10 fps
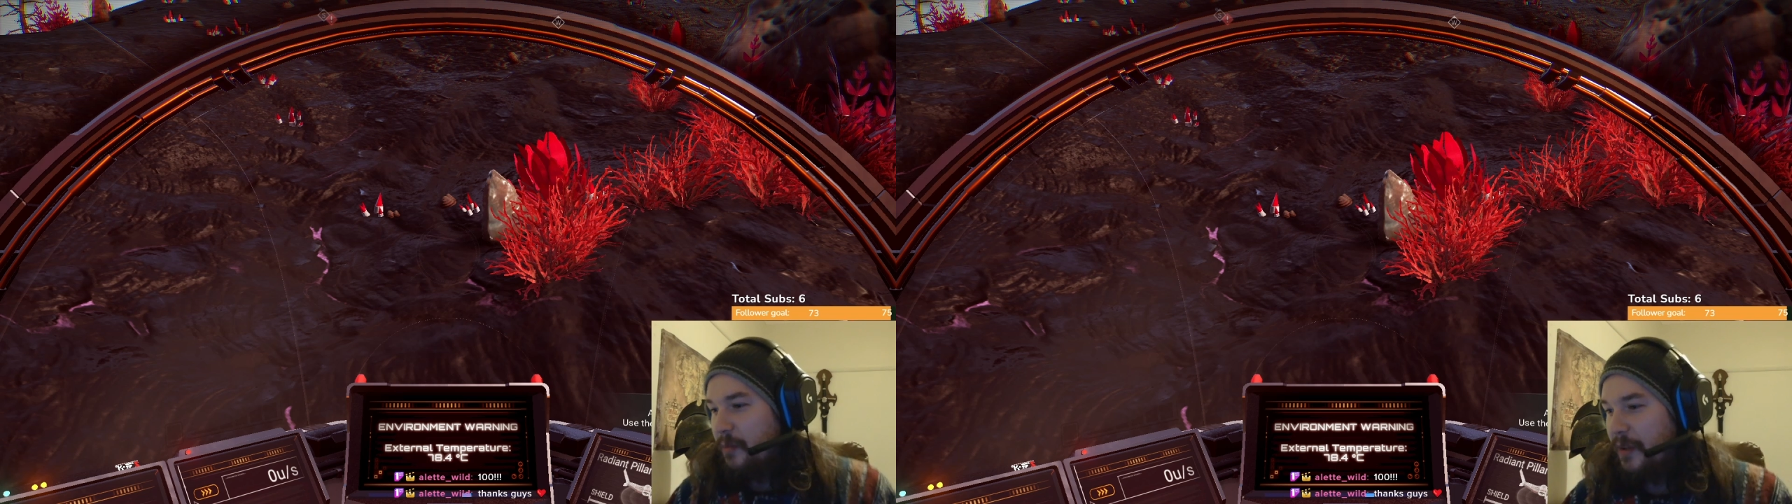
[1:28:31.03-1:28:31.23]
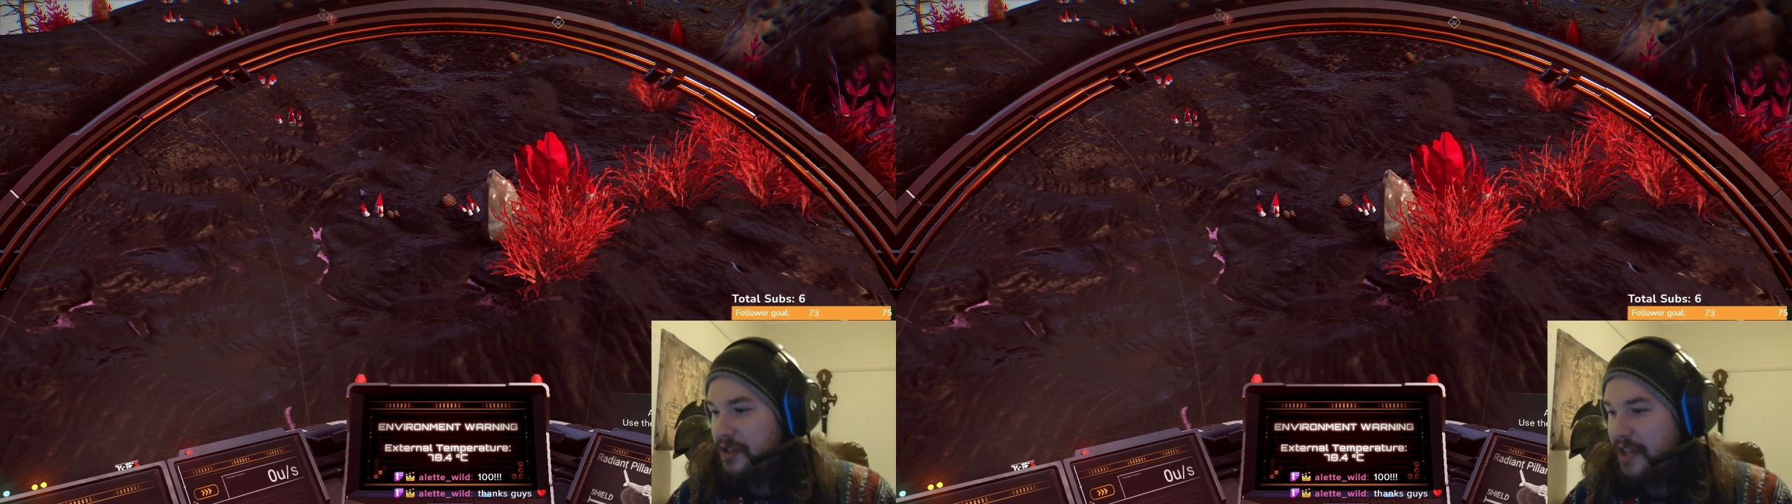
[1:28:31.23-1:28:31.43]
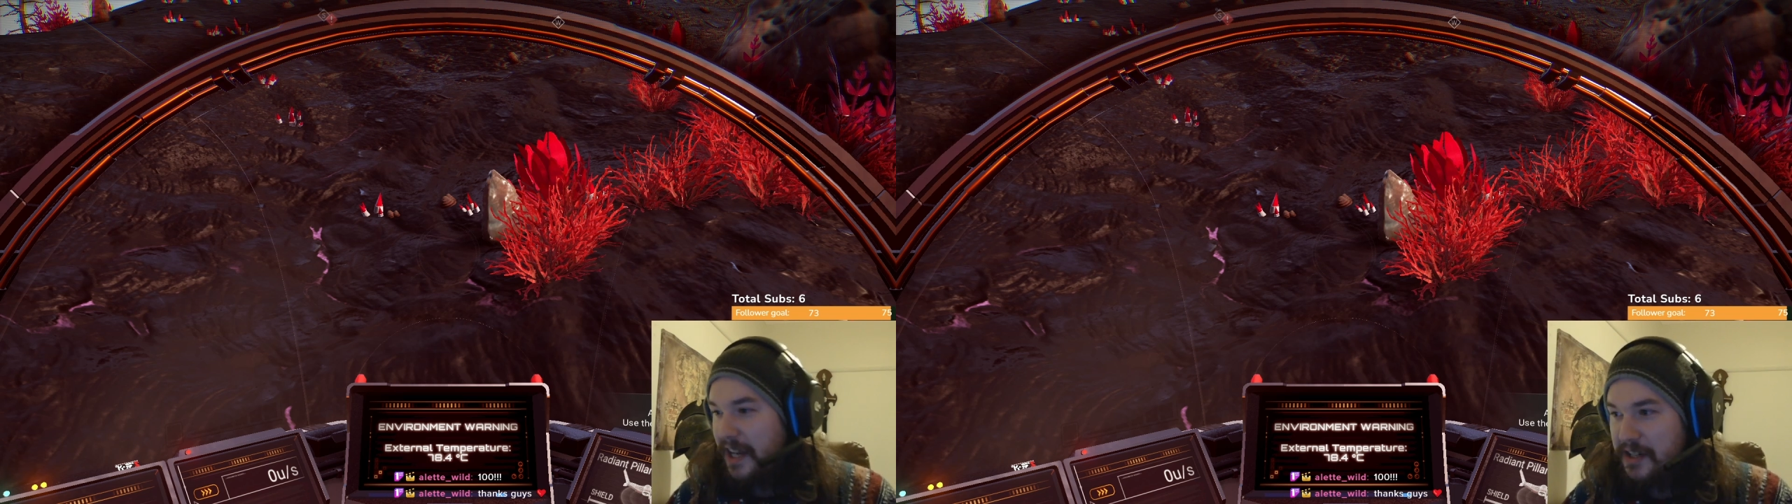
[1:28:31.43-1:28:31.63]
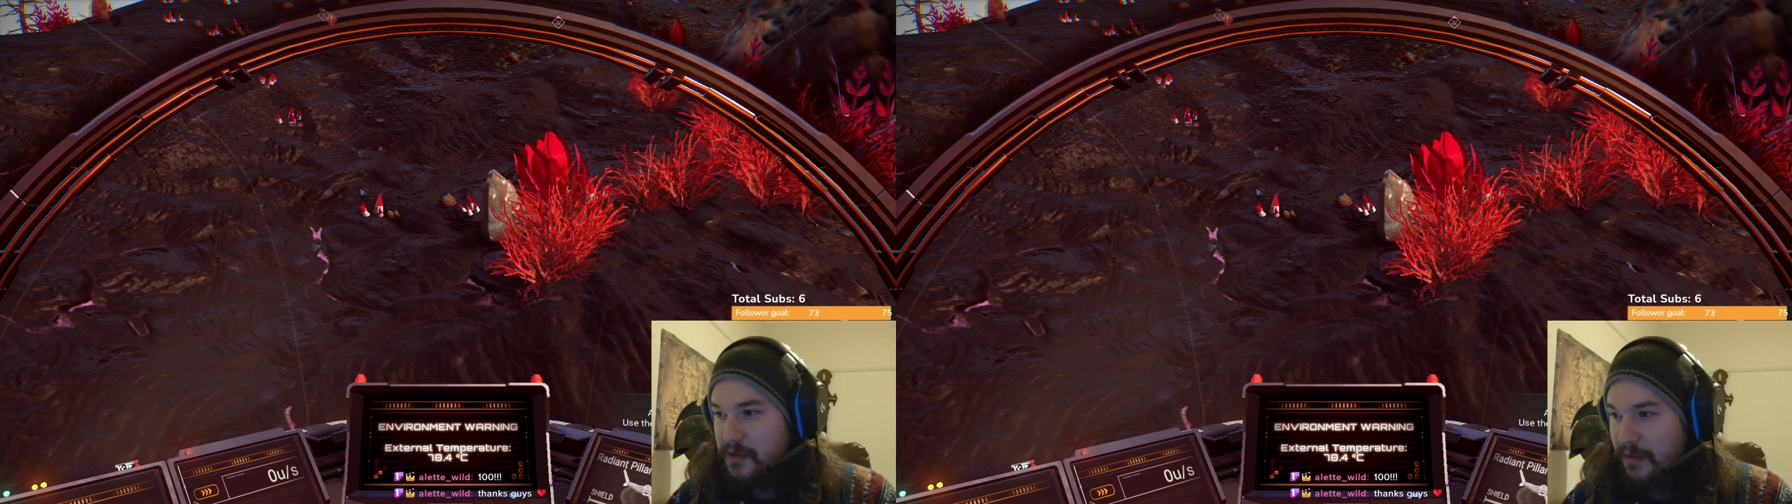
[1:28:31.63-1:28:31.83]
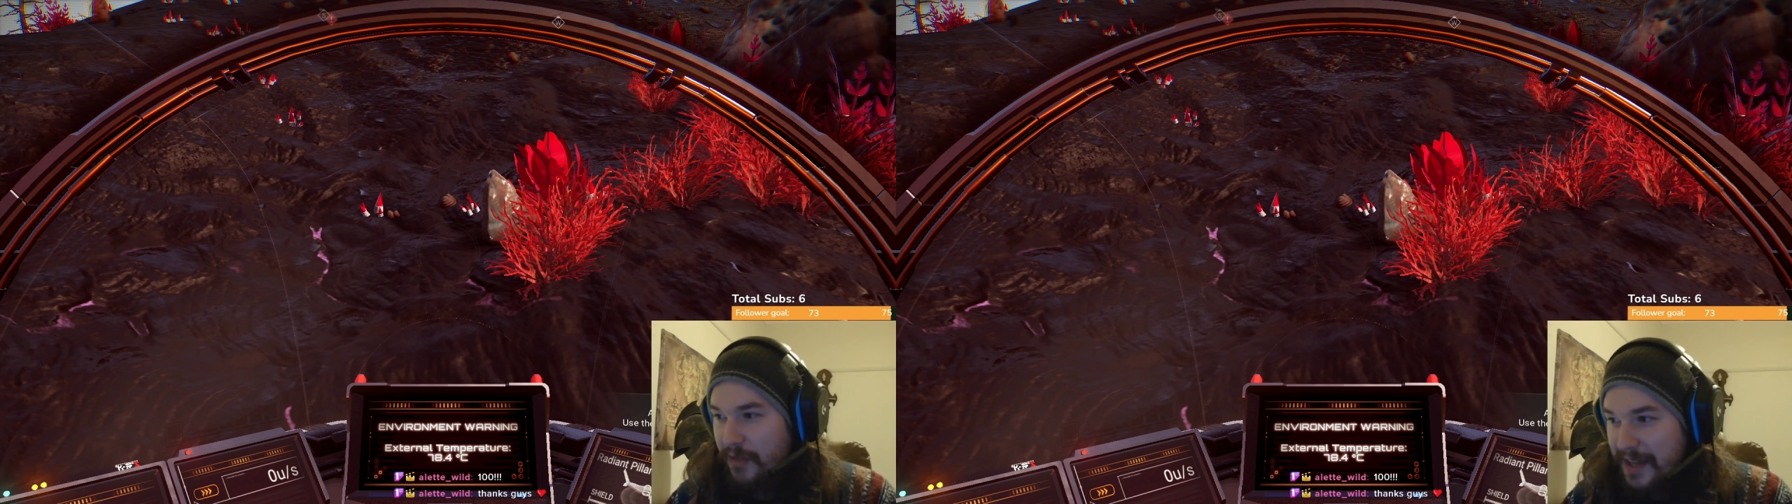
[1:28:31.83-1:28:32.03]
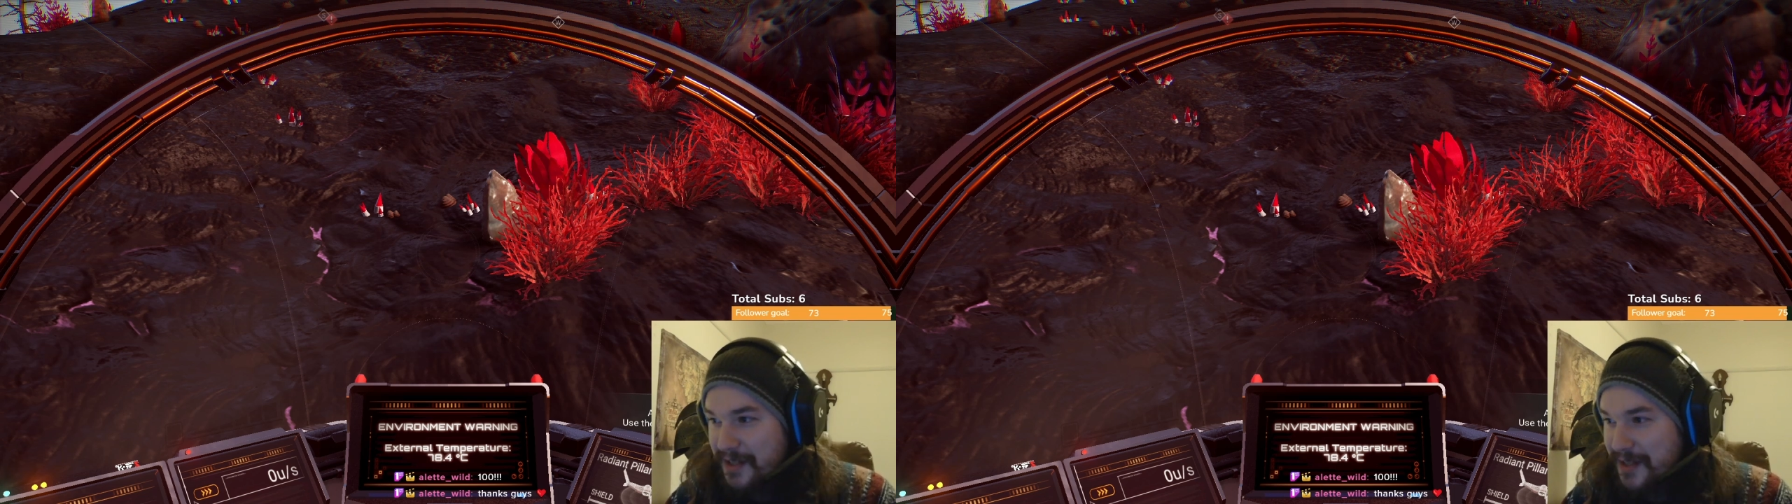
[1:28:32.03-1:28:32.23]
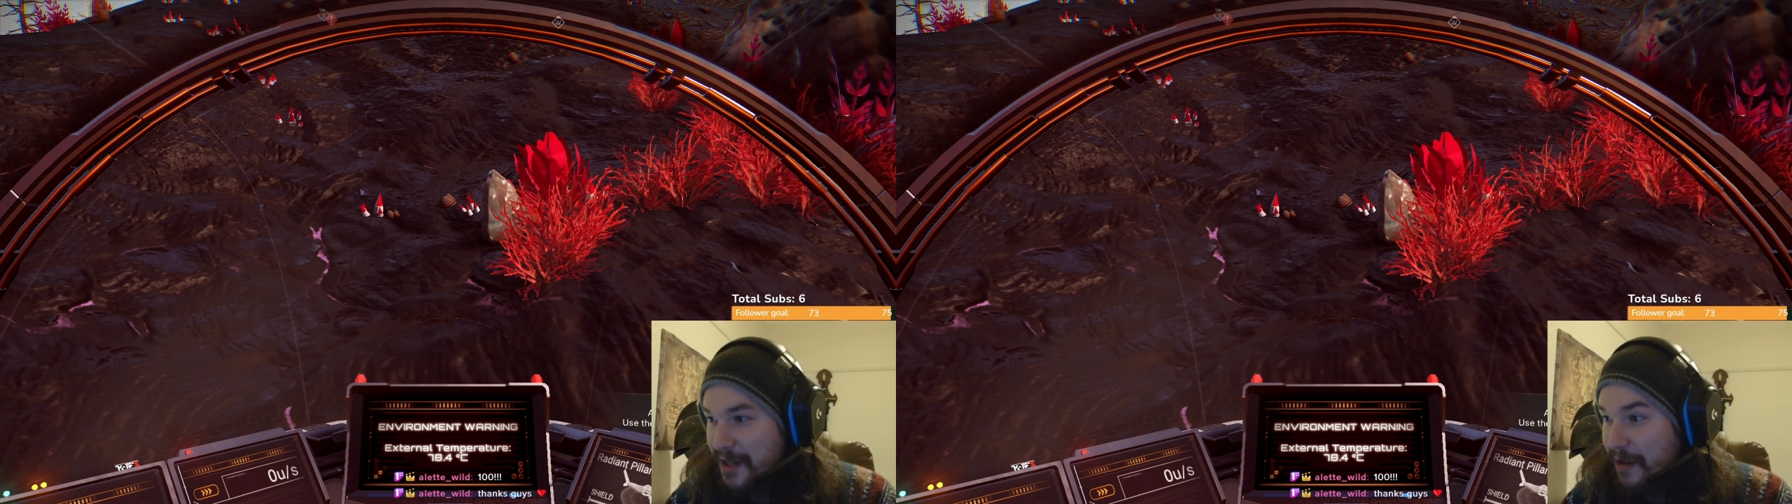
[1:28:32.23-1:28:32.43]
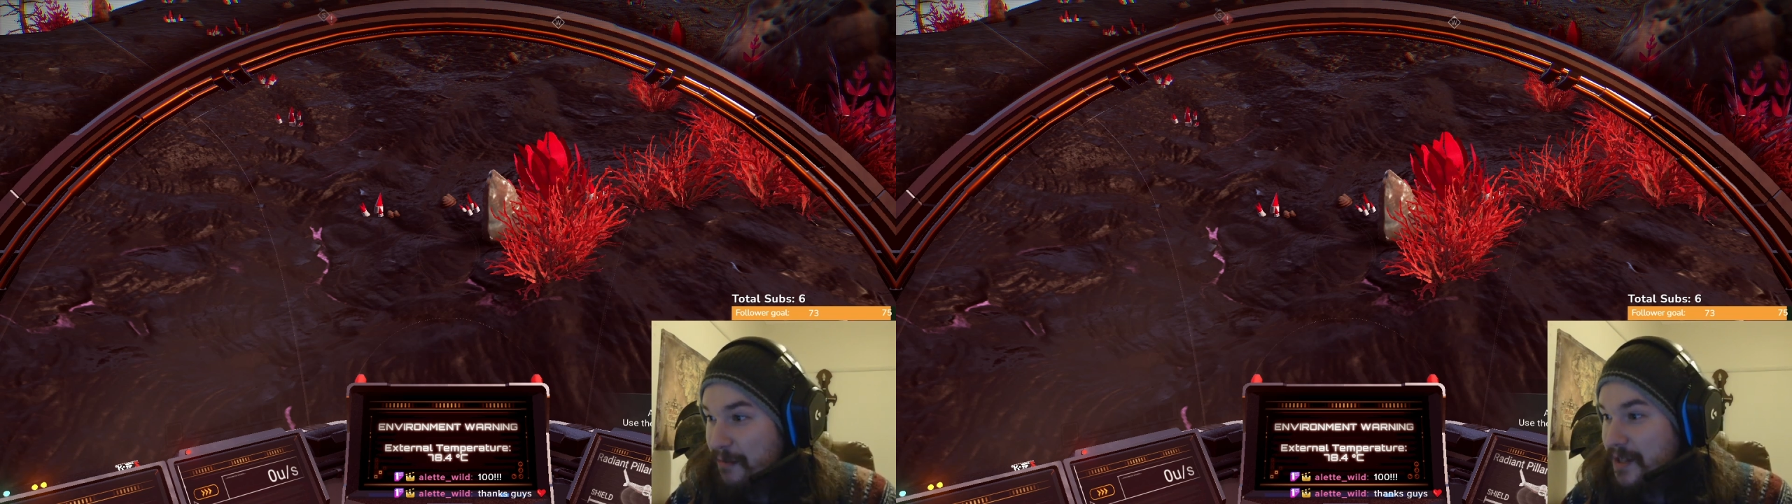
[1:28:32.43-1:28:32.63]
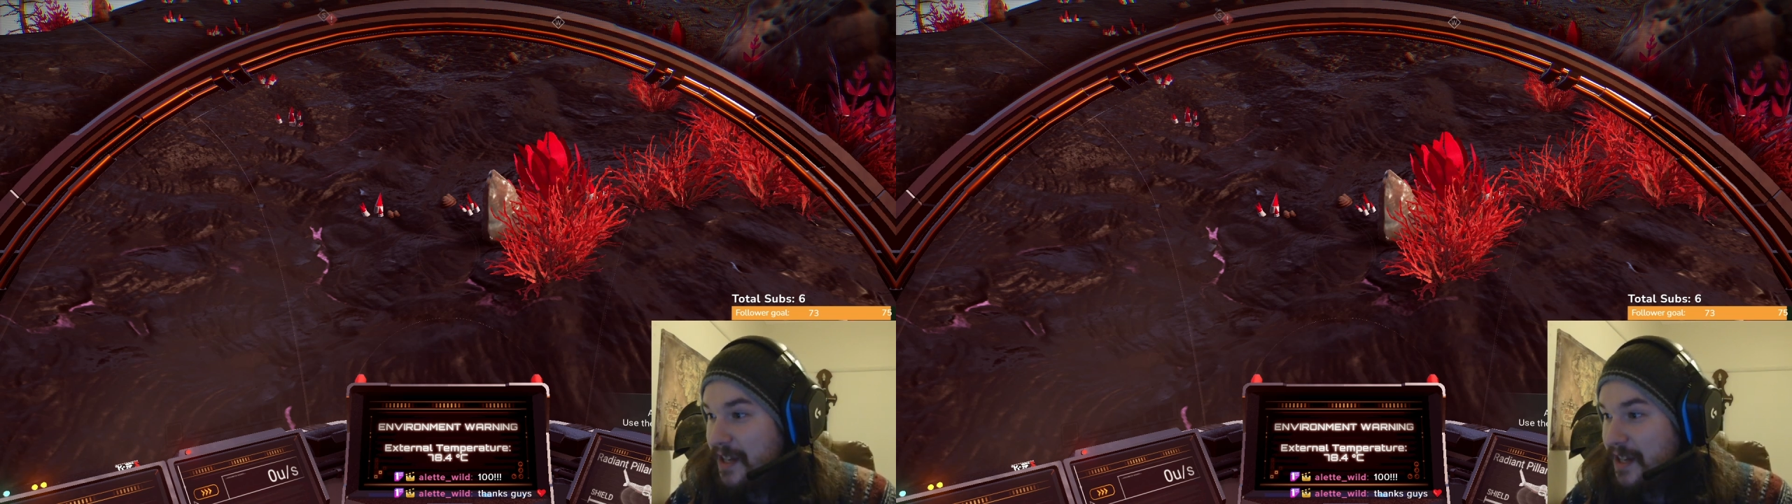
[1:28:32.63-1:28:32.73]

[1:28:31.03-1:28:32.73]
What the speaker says: which getting to 1,000 subs